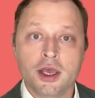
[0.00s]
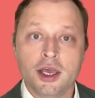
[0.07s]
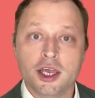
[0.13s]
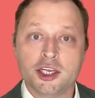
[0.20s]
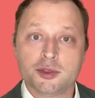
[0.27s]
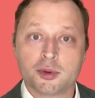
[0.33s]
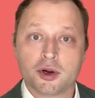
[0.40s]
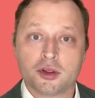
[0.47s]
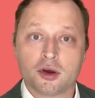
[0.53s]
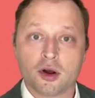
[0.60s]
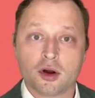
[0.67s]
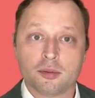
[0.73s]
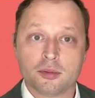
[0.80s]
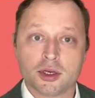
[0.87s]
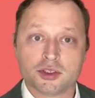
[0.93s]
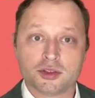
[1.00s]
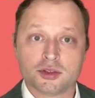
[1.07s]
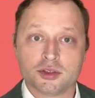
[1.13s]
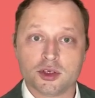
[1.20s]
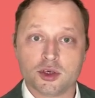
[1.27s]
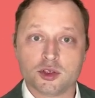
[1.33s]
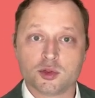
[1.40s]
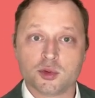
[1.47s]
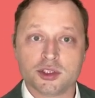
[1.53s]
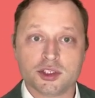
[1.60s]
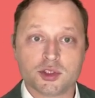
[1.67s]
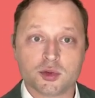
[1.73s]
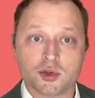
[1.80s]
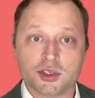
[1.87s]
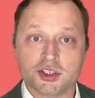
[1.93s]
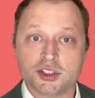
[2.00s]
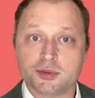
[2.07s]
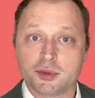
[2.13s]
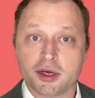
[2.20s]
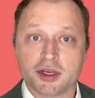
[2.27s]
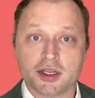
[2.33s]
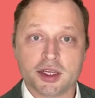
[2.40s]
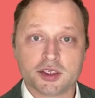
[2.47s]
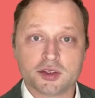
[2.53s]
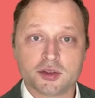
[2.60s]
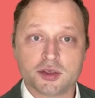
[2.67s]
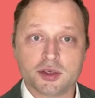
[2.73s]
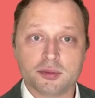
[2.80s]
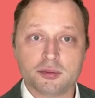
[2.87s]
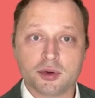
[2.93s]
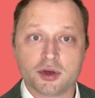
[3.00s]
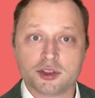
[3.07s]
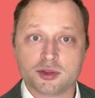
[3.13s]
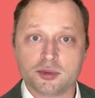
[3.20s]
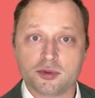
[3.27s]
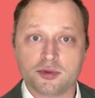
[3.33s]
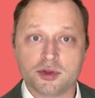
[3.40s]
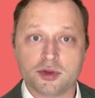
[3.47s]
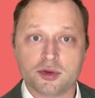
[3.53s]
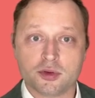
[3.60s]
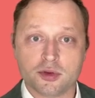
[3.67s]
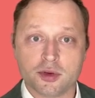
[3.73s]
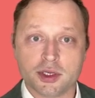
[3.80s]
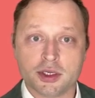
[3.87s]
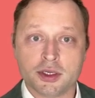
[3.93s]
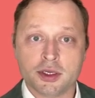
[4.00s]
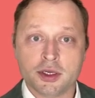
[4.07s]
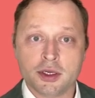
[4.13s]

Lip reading: Each part of the heart muscle knows when to squeeze by an electrical impulse moving through it.